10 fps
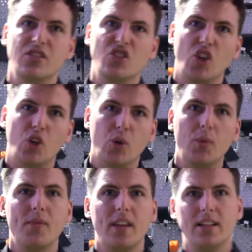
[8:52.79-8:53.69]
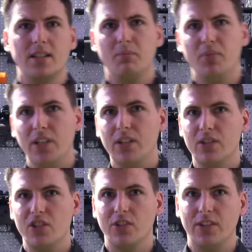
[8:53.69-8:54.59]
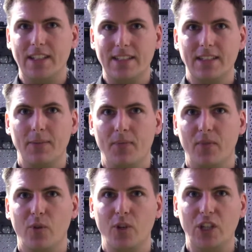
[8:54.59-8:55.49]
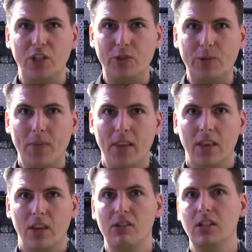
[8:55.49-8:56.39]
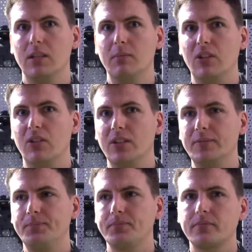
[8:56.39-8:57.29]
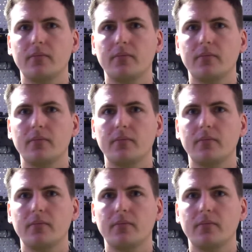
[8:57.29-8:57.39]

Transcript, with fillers: So it's a pretty good choice for you to come along